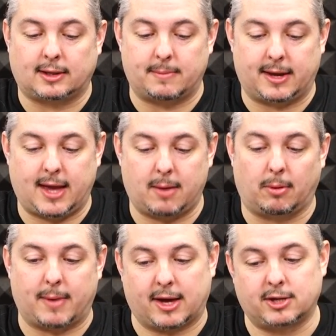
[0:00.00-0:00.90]
They make
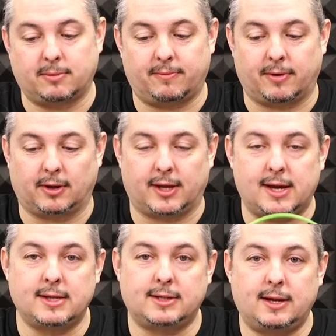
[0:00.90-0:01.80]
cable management fairly
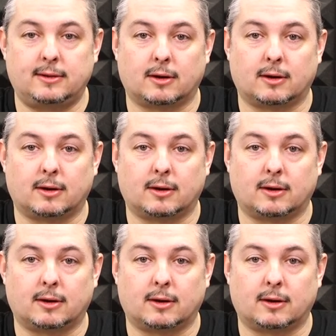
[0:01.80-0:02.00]
easy.